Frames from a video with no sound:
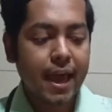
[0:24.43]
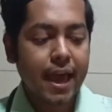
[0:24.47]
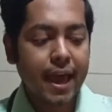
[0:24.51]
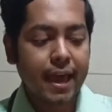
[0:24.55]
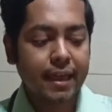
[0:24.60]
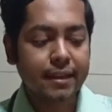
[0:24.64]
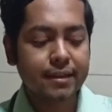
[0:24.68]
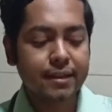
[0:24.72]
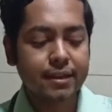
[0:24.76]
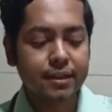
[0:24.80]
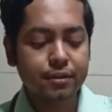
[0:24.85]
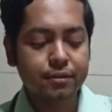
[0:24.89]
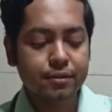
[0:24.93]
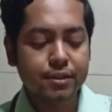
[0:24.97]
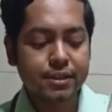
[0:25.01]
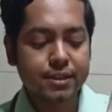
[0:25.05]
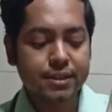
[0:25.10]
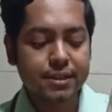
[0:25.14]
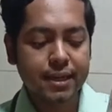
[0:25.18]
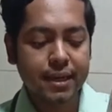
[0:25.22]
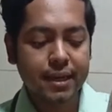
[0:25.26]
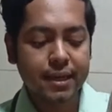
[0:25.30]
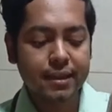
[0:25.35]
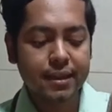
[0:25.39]
And then you will
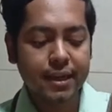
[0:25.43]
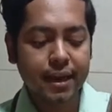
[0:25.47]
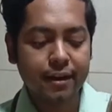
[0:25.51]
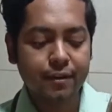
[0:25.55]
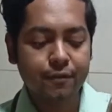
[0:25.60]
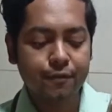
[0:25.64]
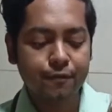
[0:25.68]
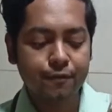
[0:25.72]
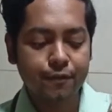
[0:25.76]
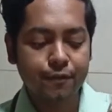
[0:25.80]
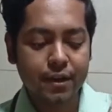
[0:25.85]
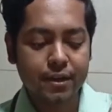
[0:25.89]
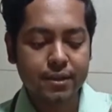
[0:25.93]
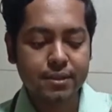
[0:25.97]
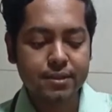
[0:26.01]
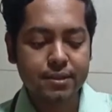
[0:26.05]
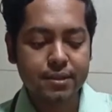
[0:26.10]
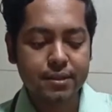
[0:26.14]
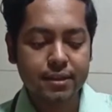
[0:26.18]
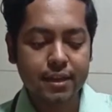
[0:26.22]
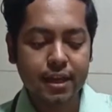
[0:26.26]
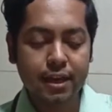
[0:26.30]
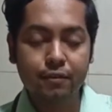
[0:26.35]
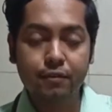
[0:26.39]
say that
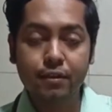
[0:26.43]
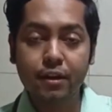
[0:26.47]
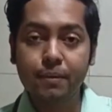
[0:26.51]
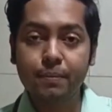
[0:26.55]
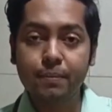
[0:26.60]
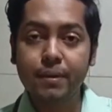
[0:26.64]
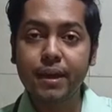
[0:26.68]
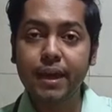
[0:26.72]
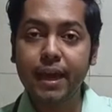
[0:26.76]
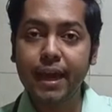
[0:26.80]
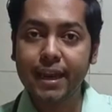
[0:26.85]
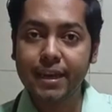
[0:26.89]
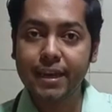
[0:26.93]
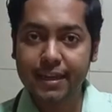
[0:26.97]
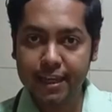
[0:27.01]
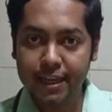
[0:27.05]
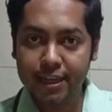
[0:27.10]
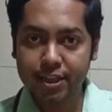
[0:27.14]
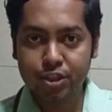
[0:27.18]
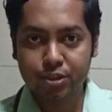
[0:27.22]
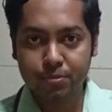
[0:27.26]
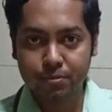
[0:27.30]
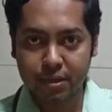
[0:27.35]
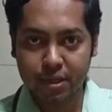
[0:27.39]
first there will be
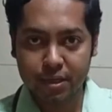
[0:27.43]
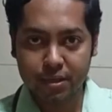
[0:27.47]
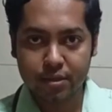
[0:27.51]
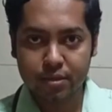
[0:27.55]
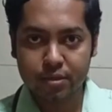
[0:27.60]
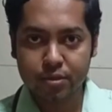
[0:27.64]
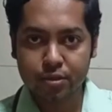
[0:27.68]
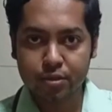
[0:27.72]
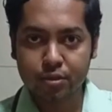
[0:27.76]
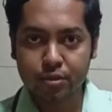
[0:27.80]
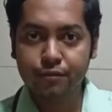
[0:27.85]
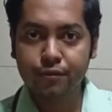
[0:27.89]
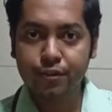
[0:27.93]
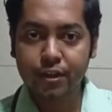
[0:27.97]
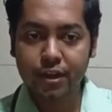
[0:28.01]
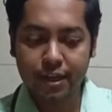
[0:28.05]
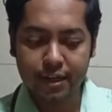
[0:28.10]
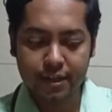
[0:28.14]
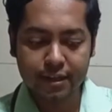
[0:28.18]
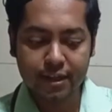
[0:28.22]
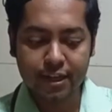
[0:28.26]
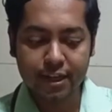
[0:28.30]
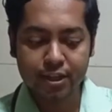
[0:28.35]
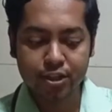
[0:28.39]
engagement. So for
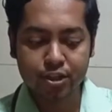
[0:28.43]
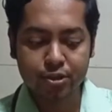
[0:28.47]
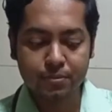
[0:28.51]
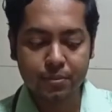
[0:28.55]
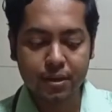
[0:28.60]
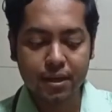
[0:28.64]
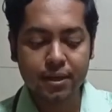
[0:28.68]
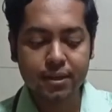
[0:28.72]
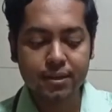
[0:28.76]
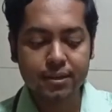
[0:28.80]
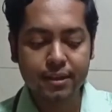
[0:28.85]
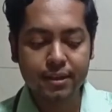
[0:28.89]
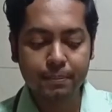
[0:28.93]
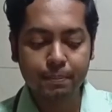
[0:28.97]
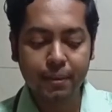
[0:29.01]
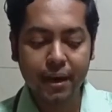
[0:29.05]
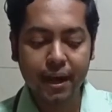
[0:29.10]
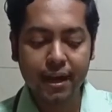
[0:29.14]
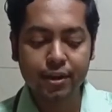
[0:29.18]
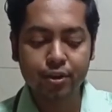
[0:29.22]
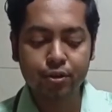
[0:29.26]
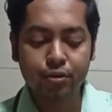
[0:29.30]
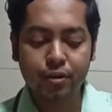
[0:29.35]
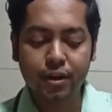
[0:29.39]
engagement, the
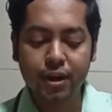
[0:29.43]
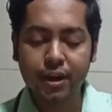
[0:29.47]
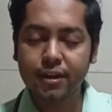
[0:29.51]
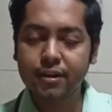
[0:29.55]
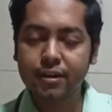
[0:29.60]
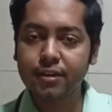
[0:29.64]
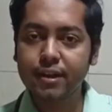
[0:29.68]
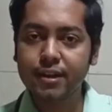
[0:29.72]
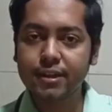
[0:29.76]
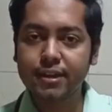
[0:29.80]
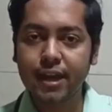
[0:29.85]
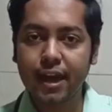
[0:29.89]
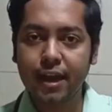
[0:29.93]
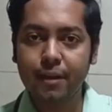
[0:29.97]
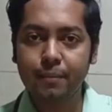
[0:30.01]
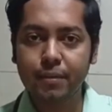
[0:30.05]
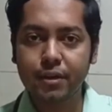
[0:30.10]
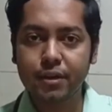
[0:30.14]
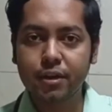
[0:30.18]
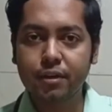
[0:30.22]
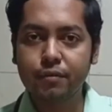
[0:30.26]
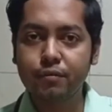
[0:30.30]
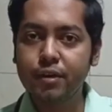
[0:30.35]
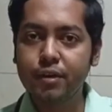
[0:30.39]
bitrochanteric
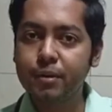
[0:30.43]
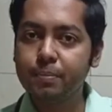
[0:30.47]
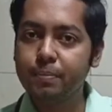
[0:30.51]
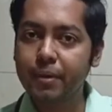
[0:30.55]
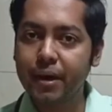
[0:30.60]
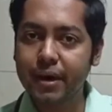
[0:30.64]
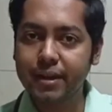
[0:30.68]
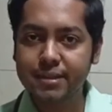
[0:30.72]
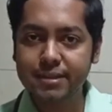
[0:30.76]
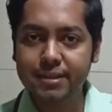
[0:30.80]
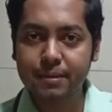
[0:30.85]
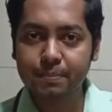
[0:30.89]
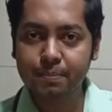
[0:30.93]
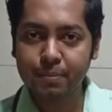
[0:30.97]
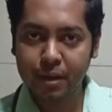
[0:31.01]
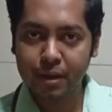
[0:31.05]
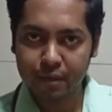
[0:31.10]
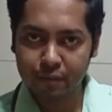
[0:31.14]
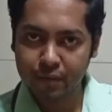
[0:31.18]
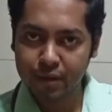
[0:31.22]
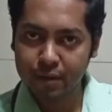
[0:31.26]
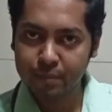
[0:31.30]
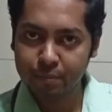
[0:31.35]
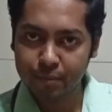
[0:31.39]
diameter will pass the
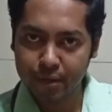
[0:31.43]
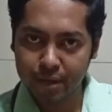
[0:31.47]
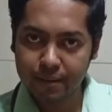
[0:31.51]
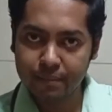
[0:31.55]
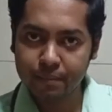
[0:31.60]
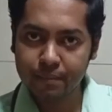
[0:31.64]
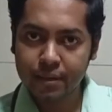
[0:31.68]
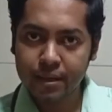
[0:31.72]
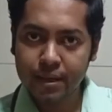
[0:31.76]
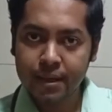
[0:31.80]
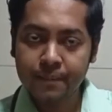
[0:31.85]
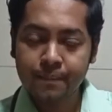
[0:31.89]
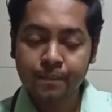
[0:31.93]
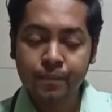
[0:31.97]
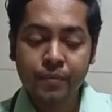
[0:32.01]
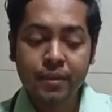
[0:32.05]
pelvic brim.